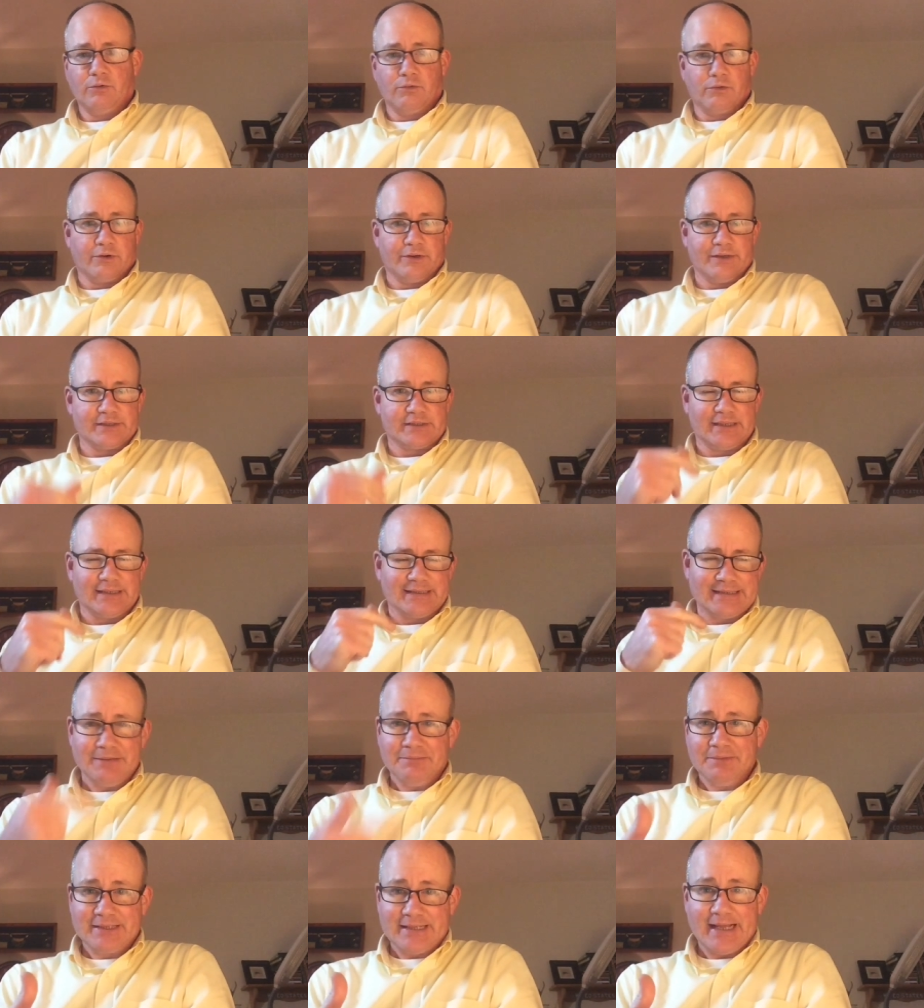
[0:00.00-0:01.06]
or is
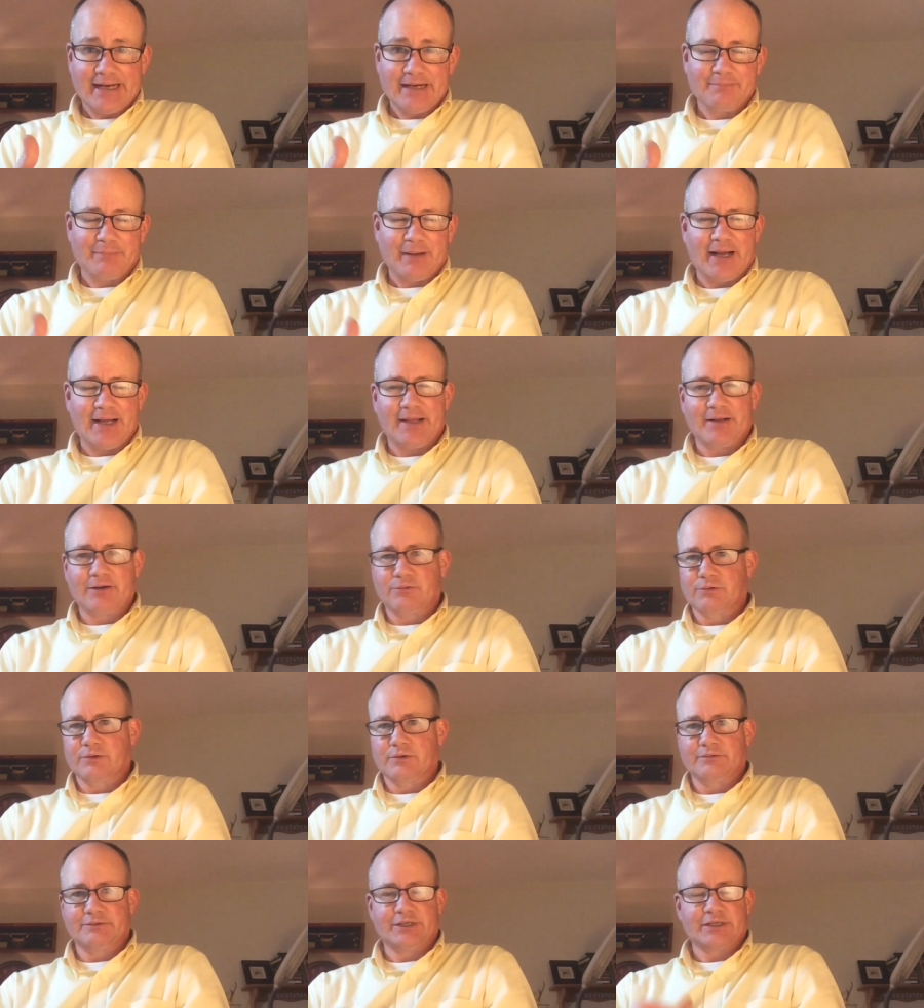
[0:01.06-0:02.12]
intimidated by it,
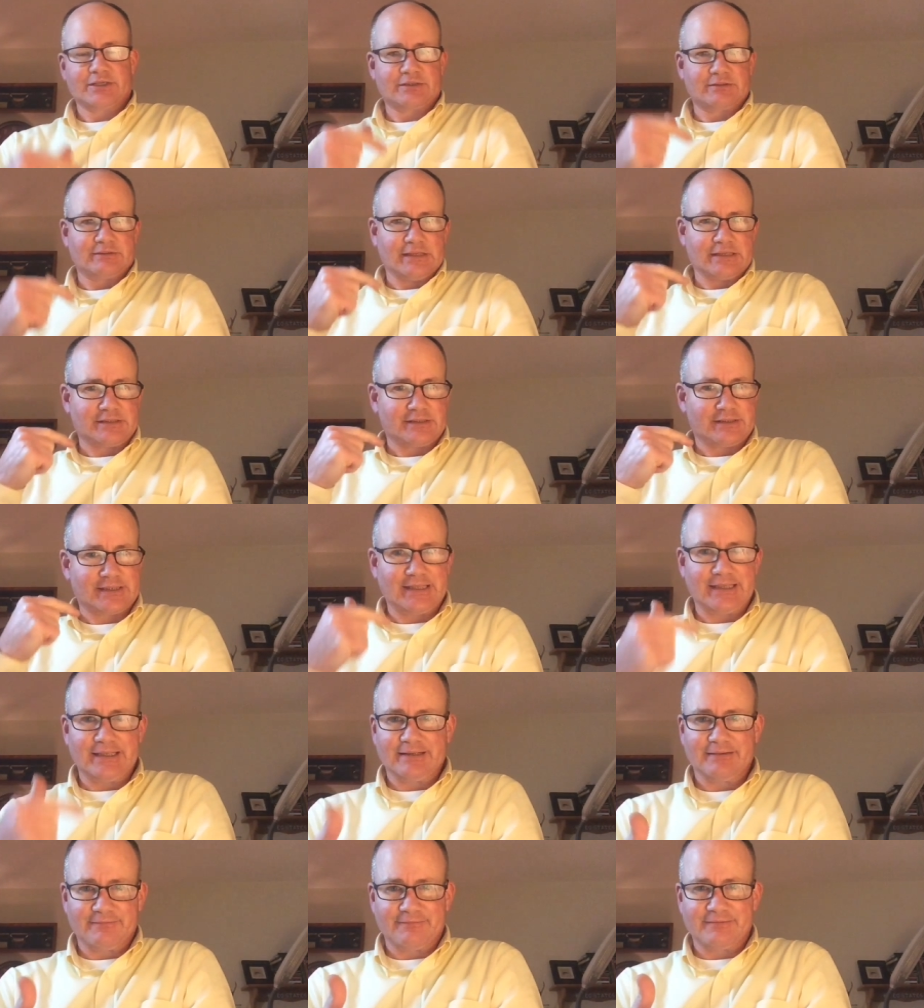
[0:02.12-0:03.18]
or just doesn't see
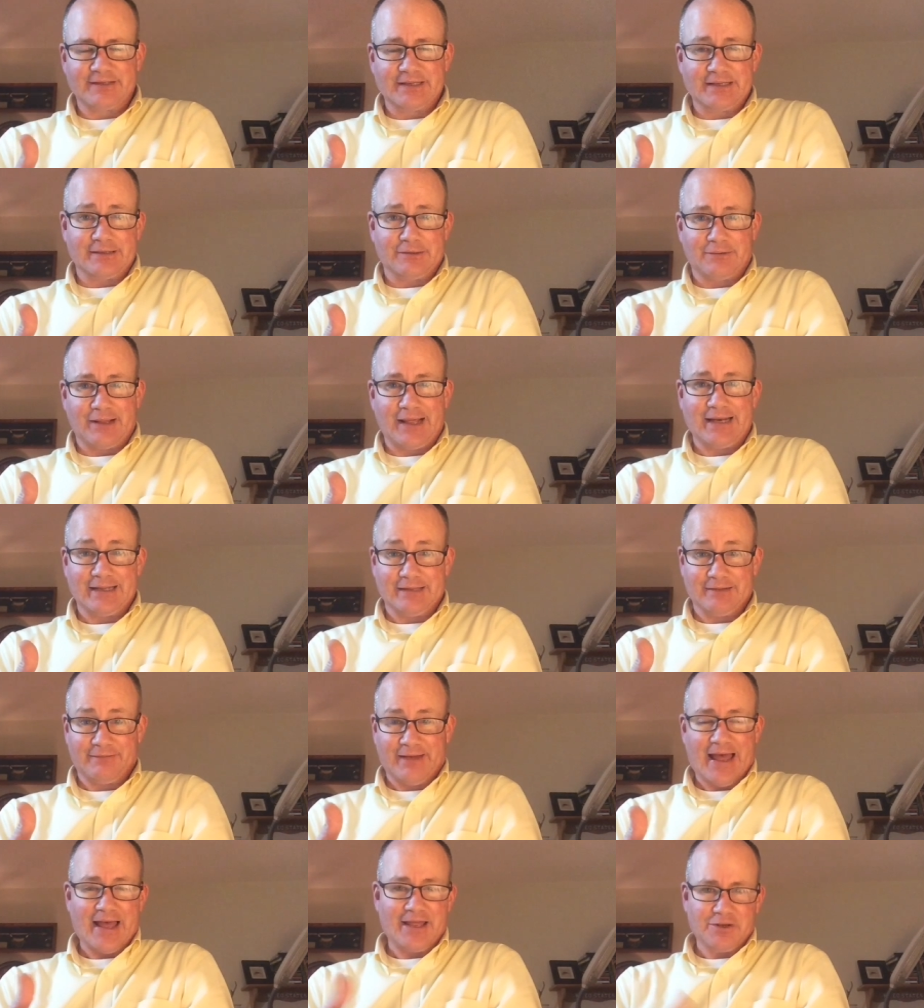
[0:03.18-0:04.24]
the, the you know any of the
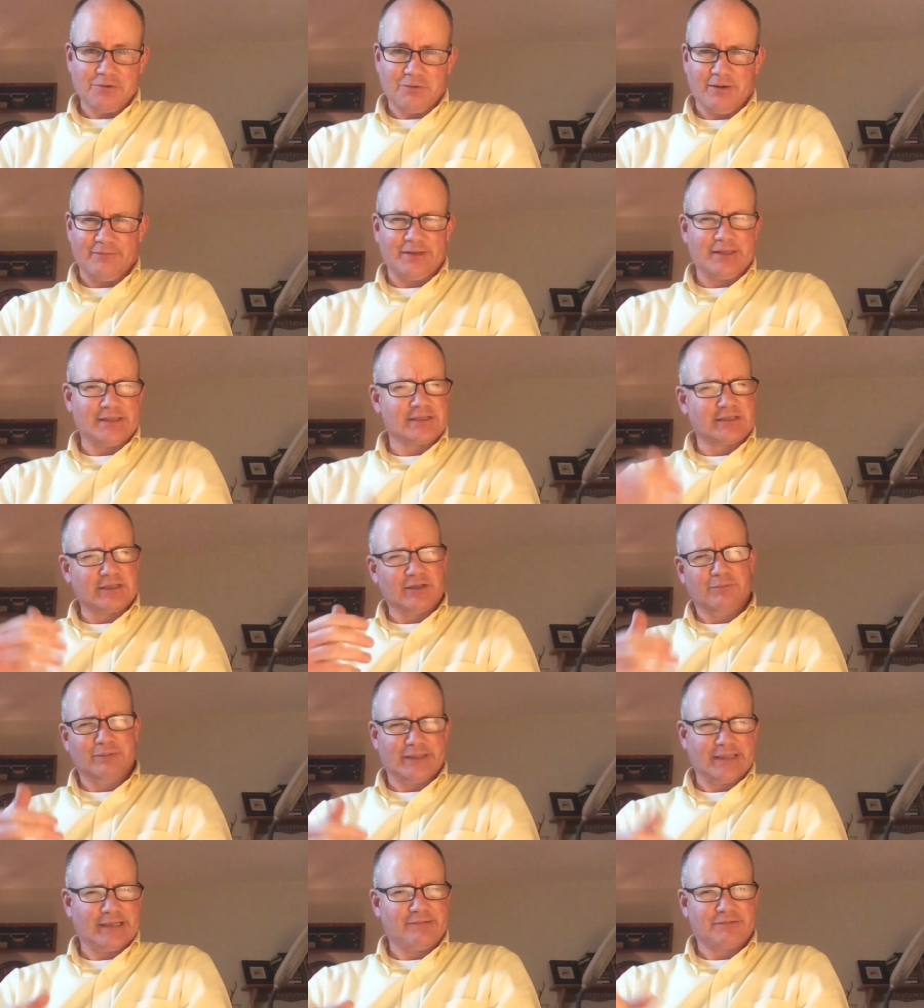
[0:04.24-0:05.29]
value of it, and still
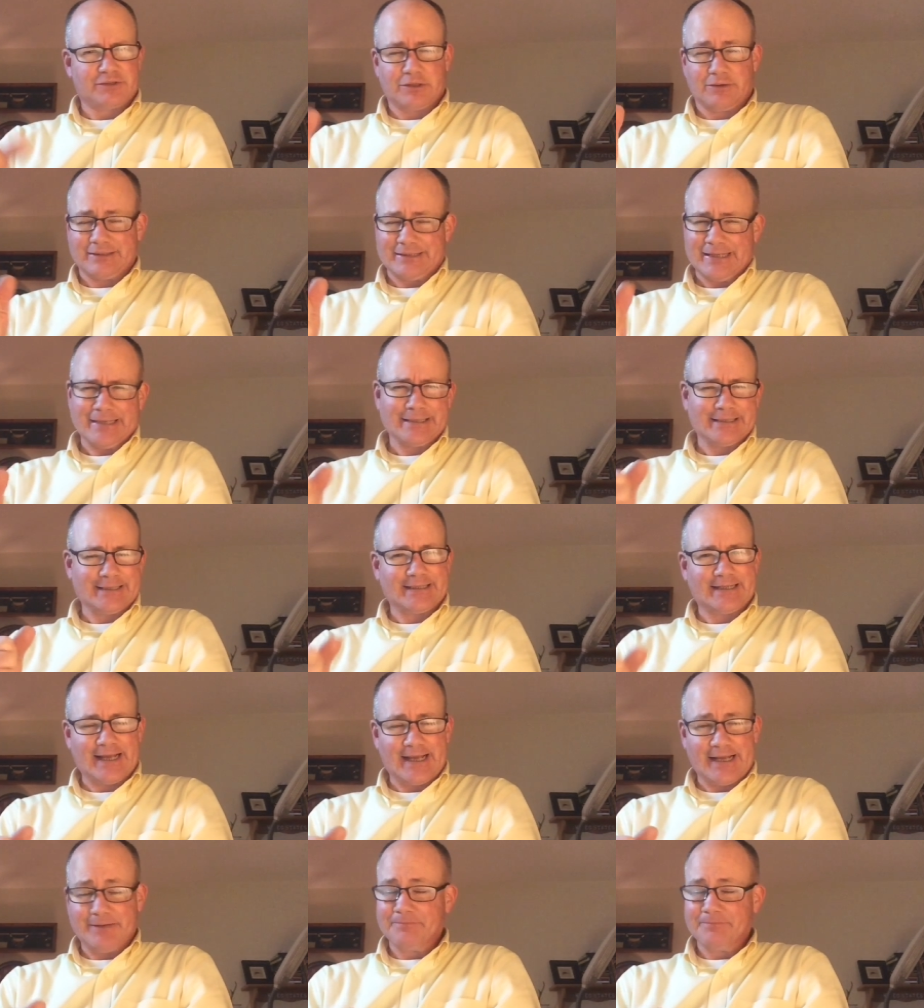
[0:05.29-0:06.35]
believes you know at the end of the
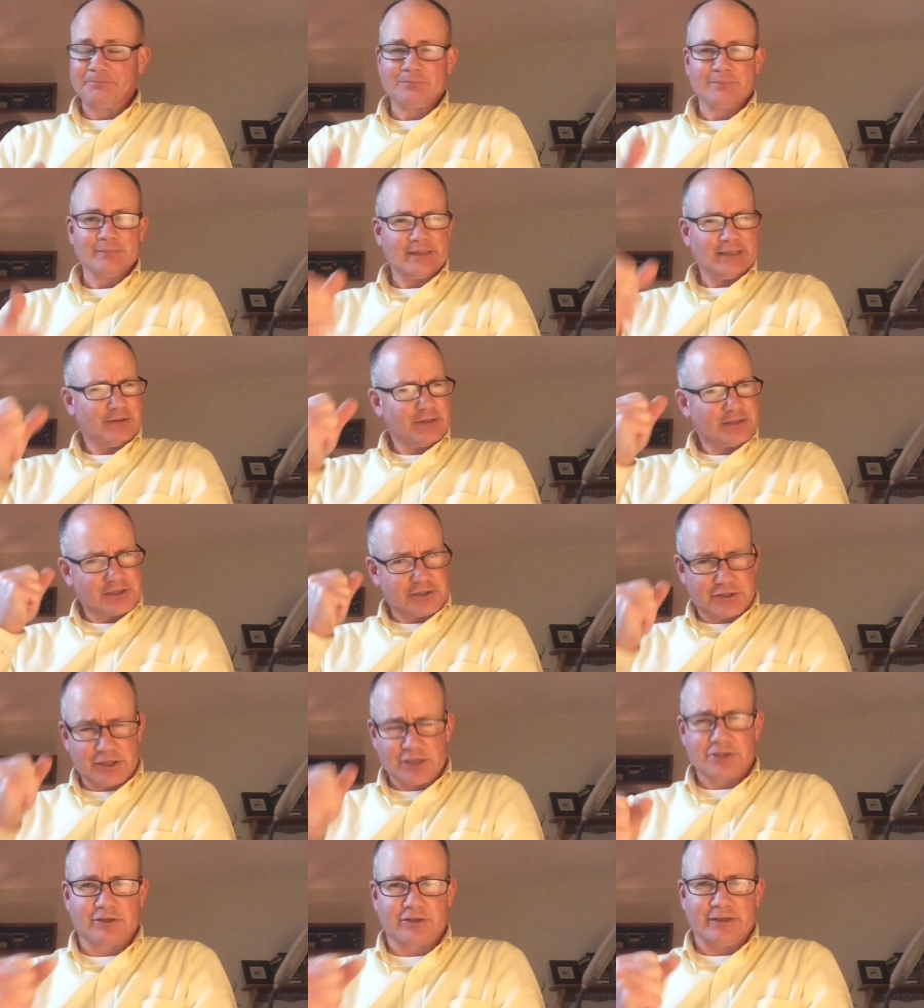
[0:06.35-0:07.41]
day, you know it's
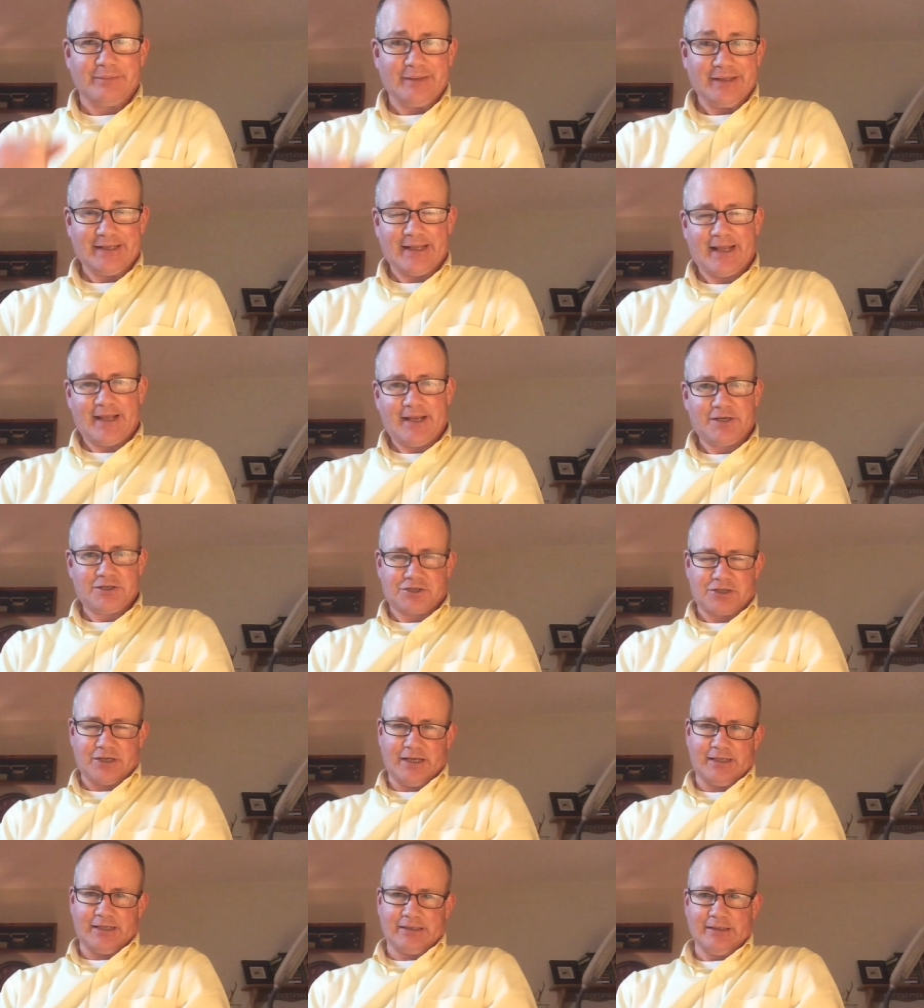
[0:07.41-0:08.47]
just going to be the
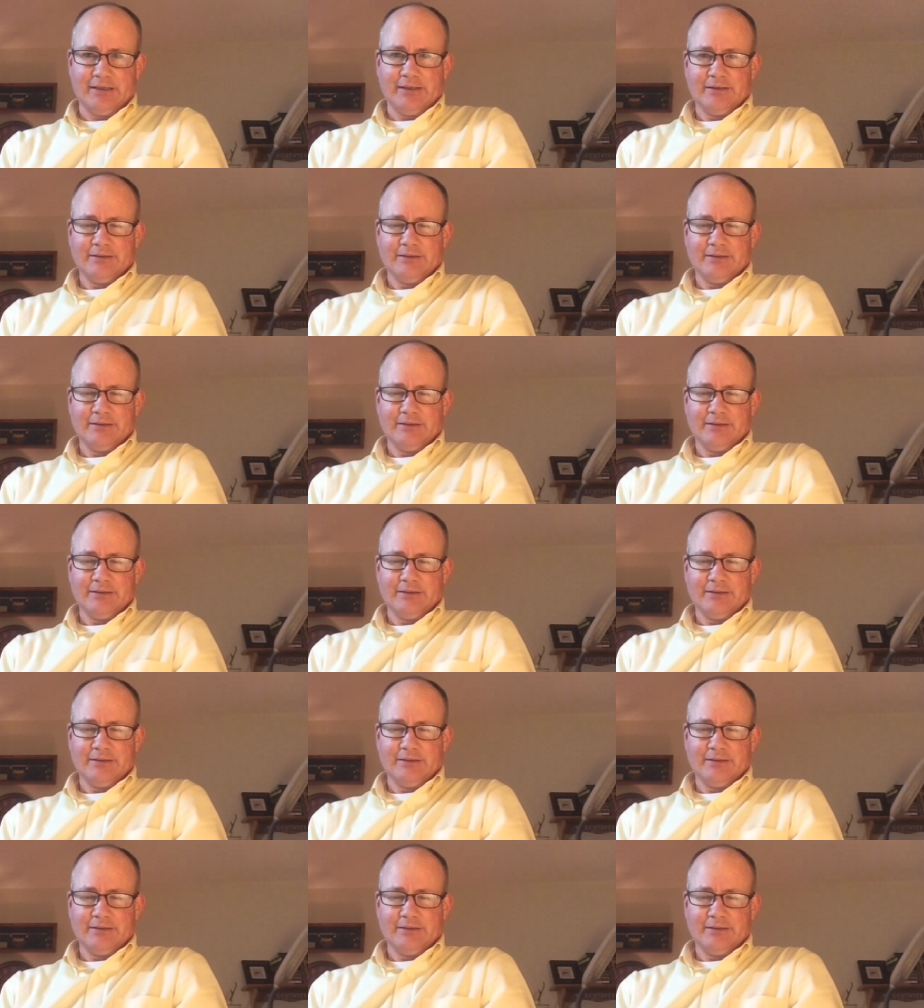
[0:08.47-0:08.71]
handshake,